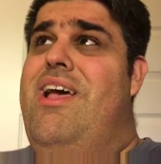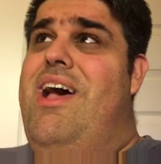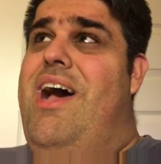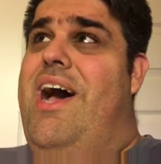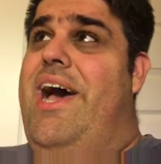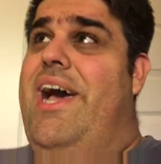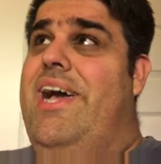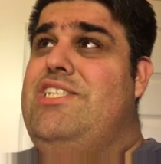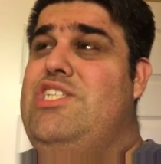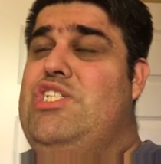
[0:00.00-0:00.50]

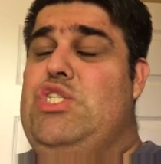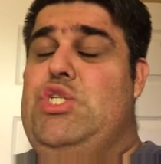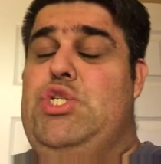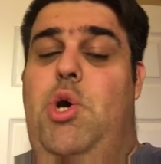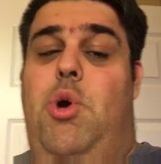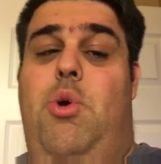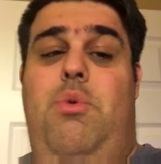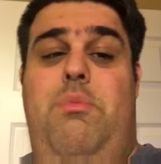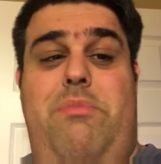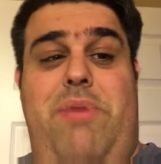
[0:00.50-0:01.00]
I had
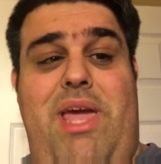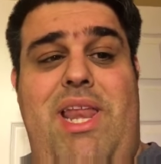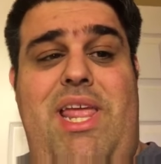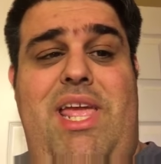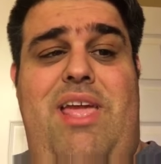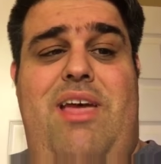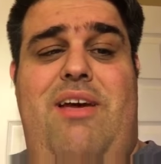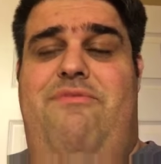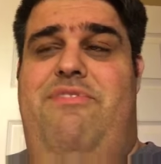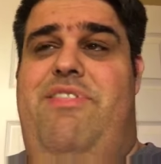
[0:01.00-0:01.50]
so
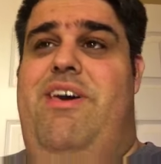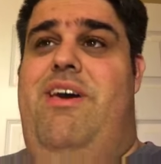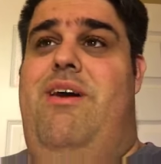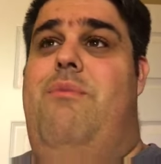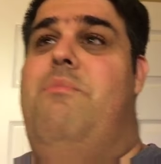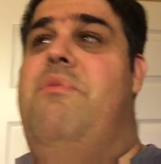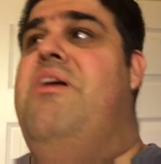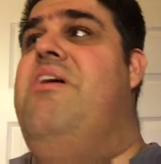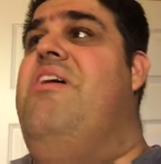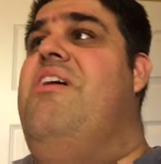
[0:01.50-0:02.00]
many of
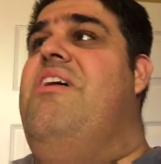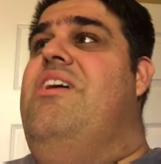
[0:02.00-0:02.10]
them.